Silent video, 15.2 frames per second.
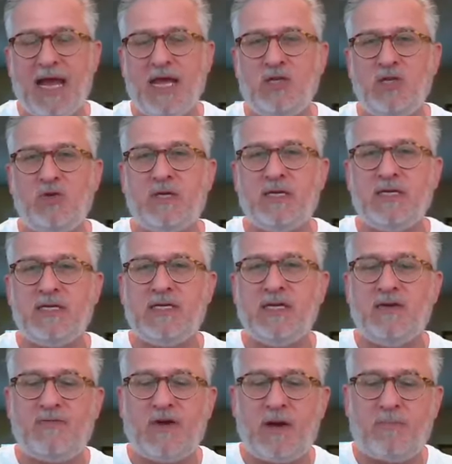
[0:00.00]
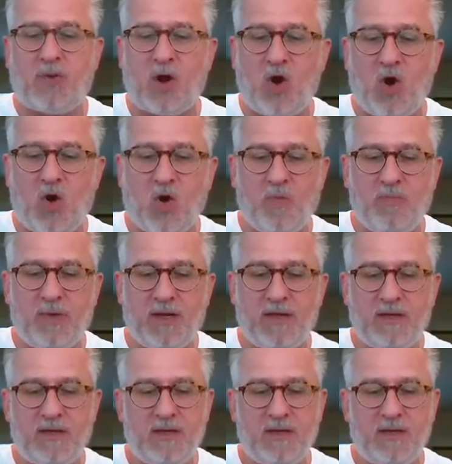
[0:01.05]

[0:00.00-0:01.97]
and you can give up hope